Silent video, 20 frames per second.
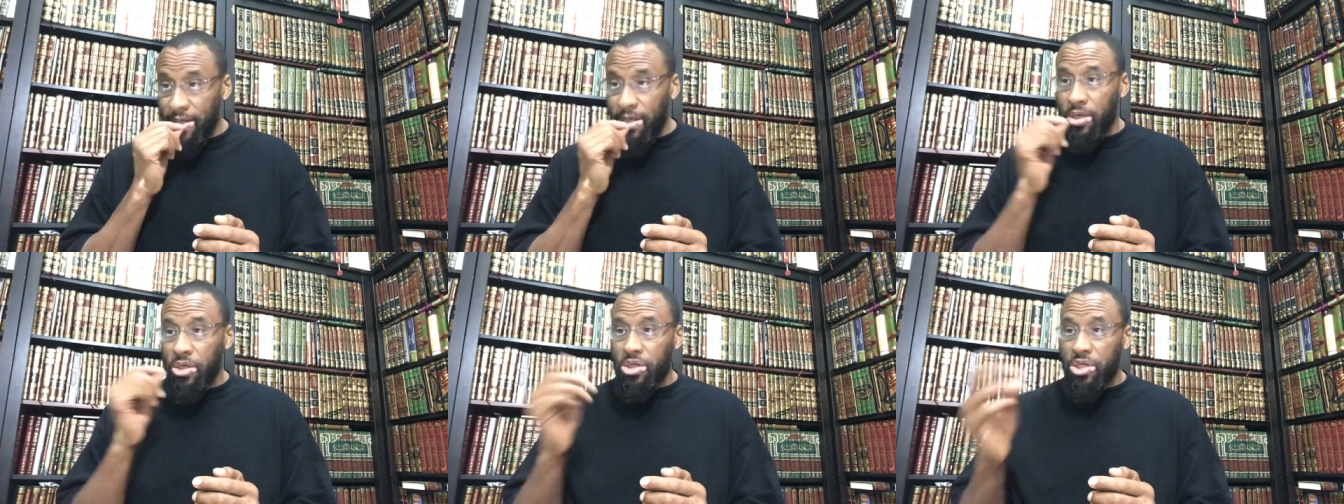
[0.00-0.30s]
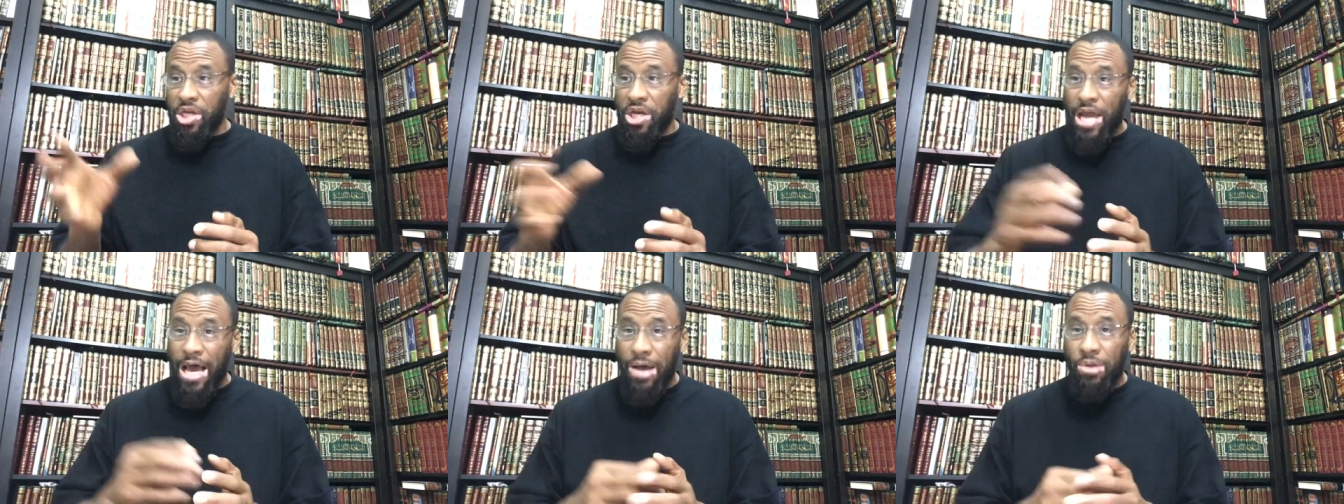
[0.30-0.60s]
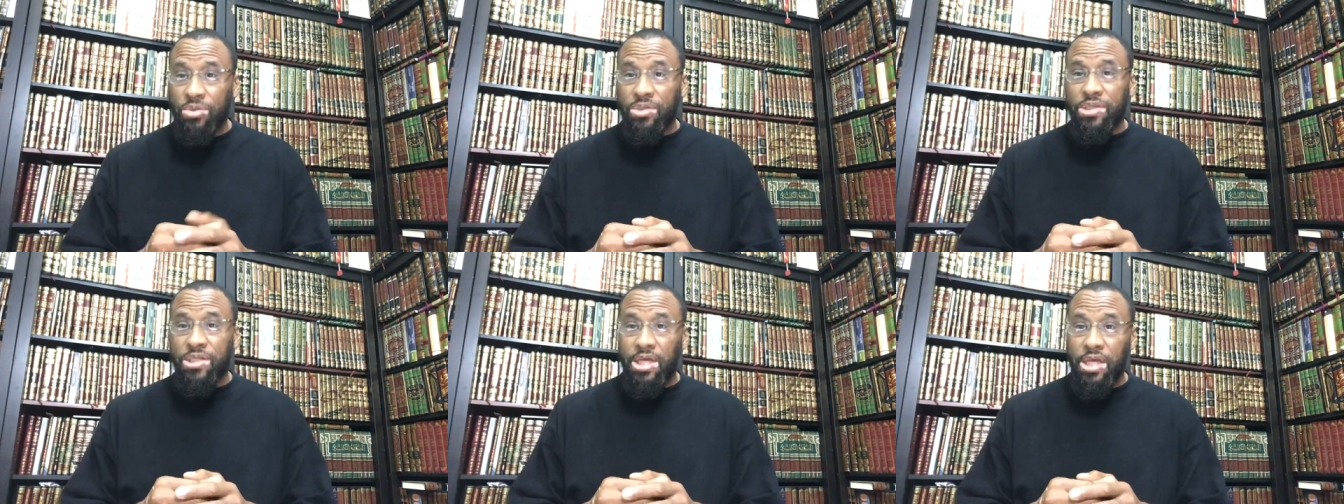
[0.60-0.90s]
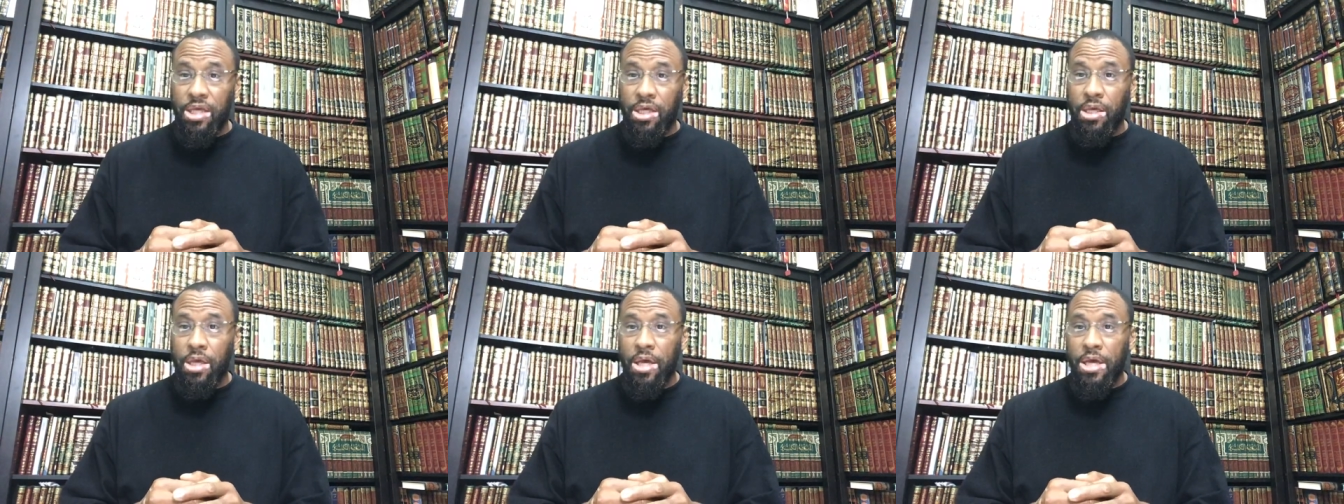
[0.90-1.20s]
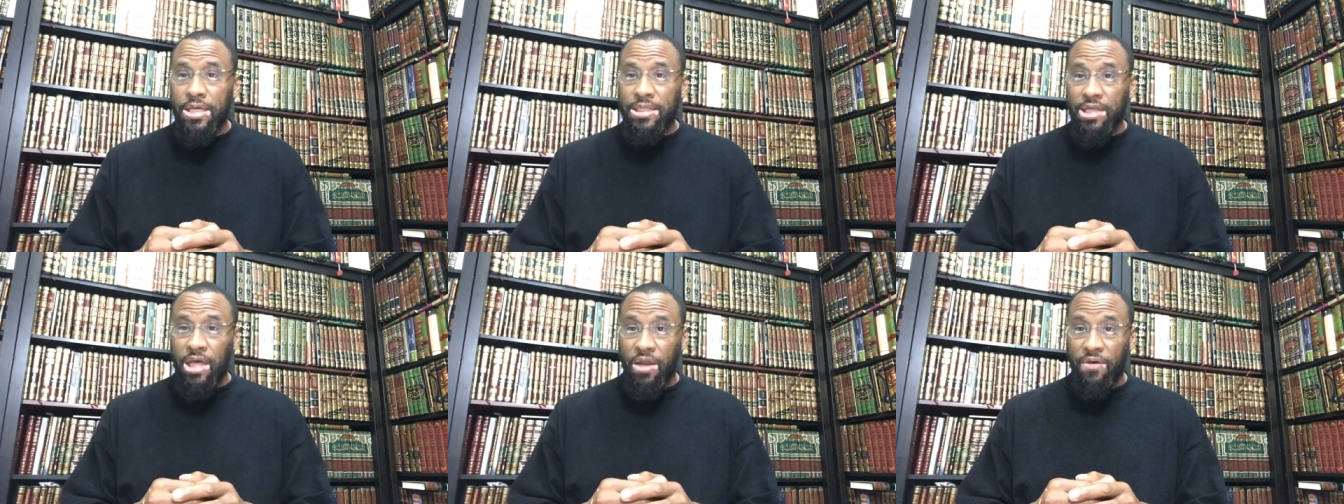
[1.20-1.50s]
and in
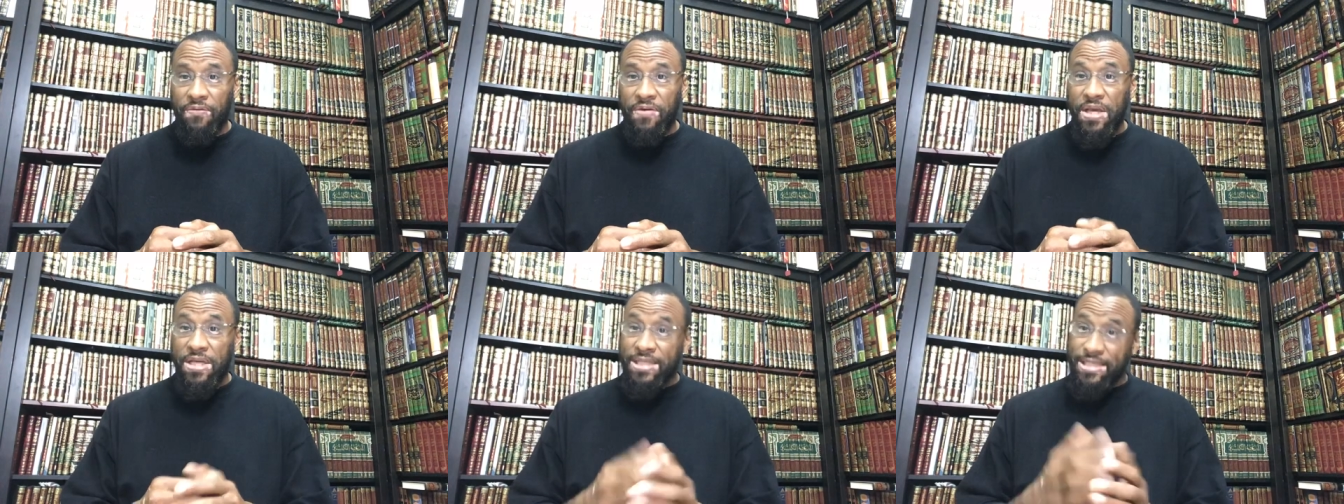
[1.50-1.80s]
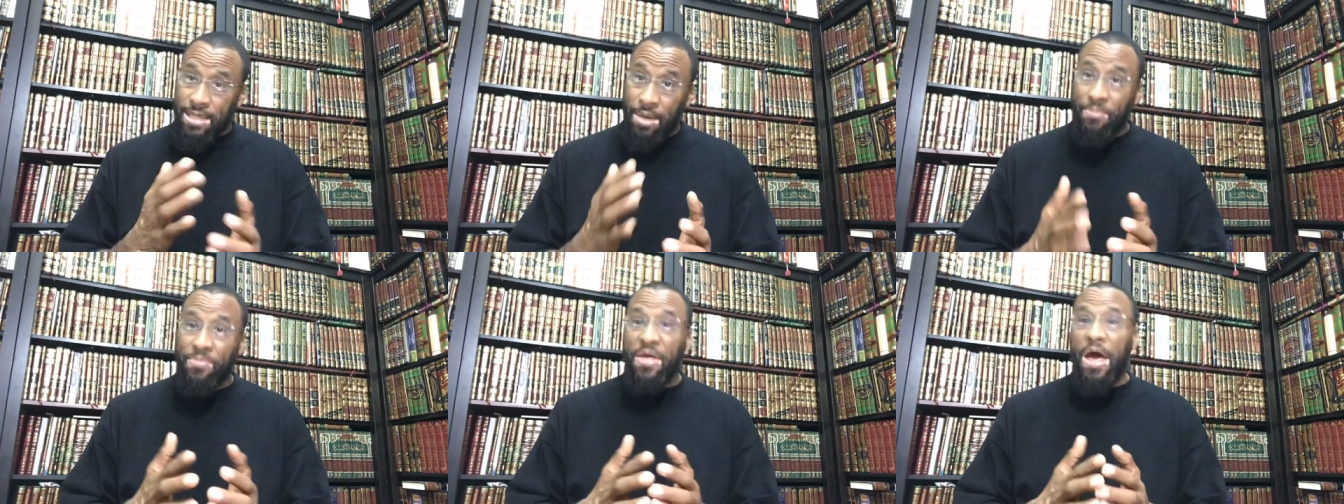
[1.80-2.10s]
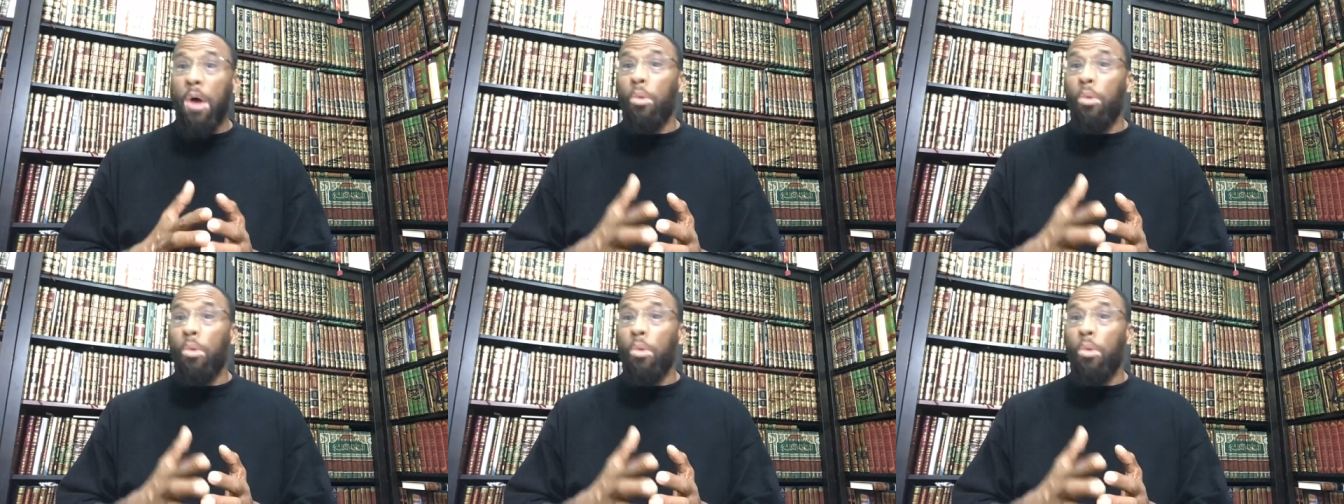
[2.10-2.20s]
denouncing Salafiyya,